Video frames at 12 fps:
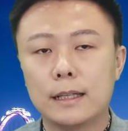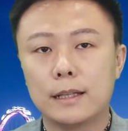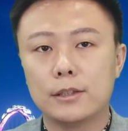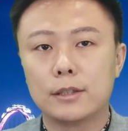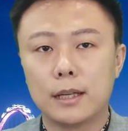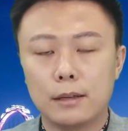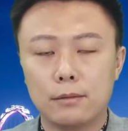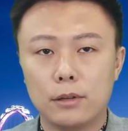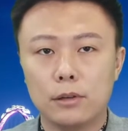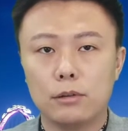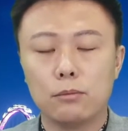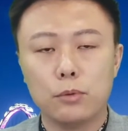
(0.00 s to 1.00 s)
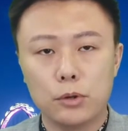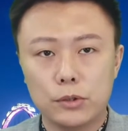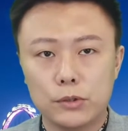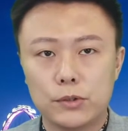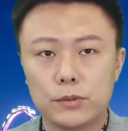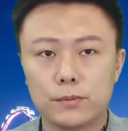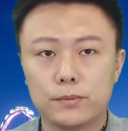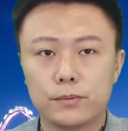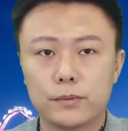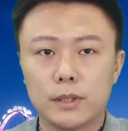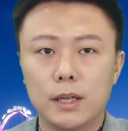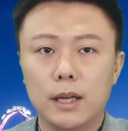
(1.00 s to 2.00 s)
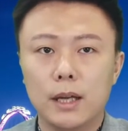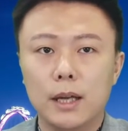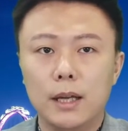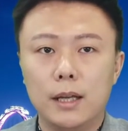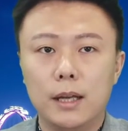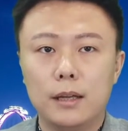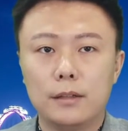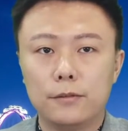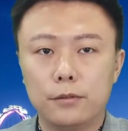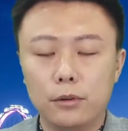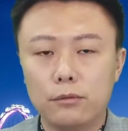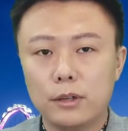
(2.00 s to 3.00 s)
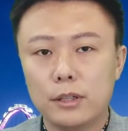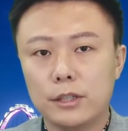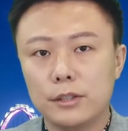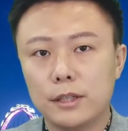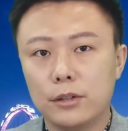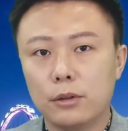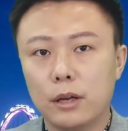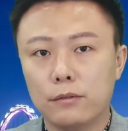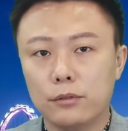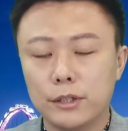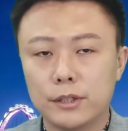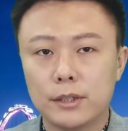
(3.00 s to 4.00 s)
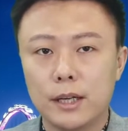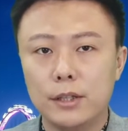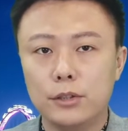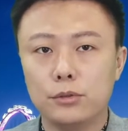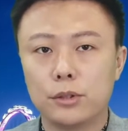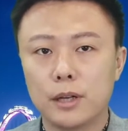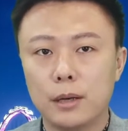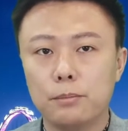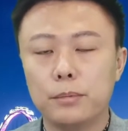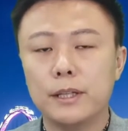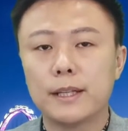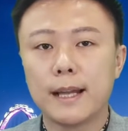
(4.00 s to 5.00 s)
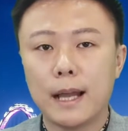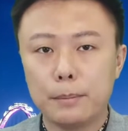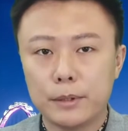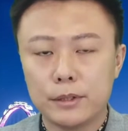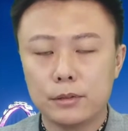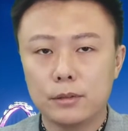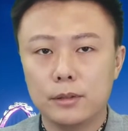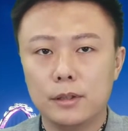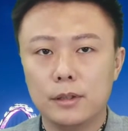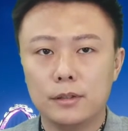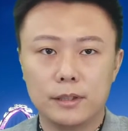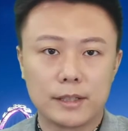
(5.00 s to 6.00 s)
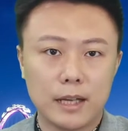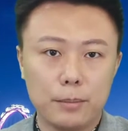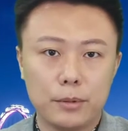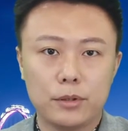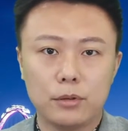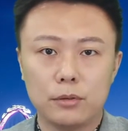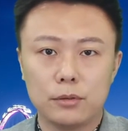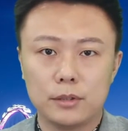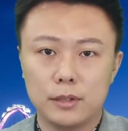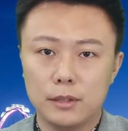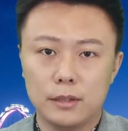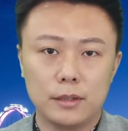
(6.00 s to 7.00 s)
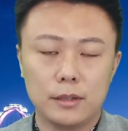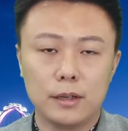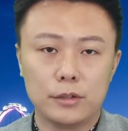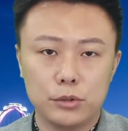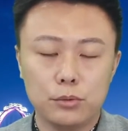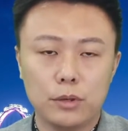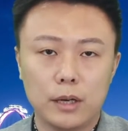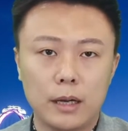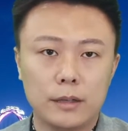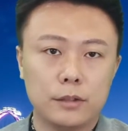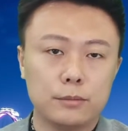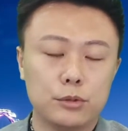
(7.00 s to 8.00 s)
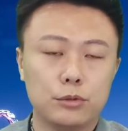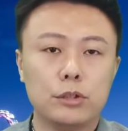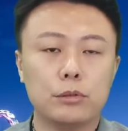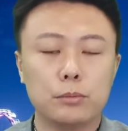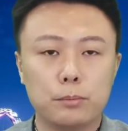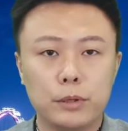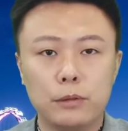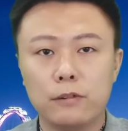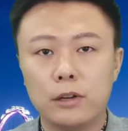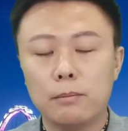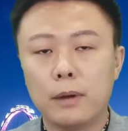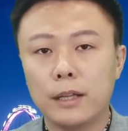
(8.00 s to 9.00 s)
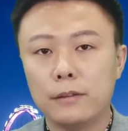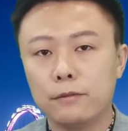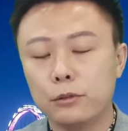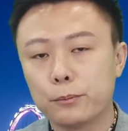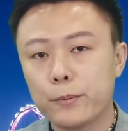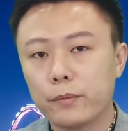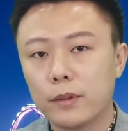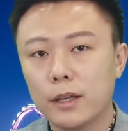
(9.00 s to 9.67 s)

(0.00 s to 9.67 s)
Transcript: English character or words. And the fourth one is that you have to decide your company capital. The capital, there are two items you need to be very mindful.